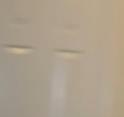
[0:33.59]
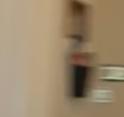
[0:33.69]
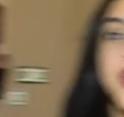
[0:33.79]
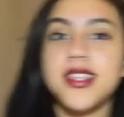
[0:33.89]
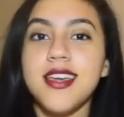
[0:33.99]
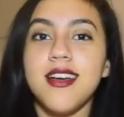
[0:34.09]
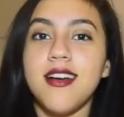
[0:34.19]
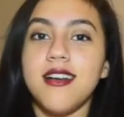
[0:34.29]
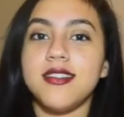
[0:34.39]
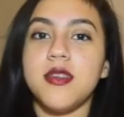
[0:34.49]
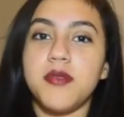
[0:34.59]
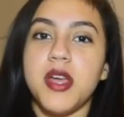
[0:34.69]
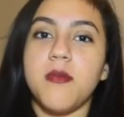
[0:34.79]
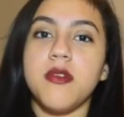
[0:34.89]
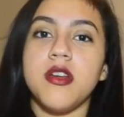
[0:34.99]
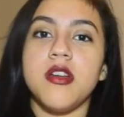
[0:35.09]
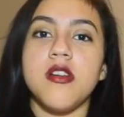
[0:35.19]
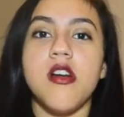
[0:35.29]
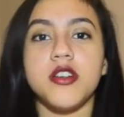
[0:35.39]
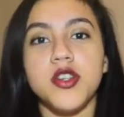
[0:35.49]
So it's like September,
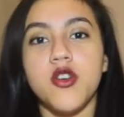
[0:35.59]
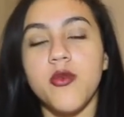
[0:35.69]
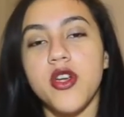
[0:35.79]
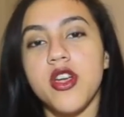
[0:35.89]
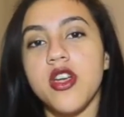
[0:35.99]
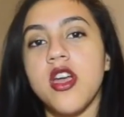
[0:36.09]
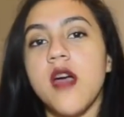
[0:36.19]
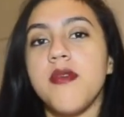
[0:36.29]
October,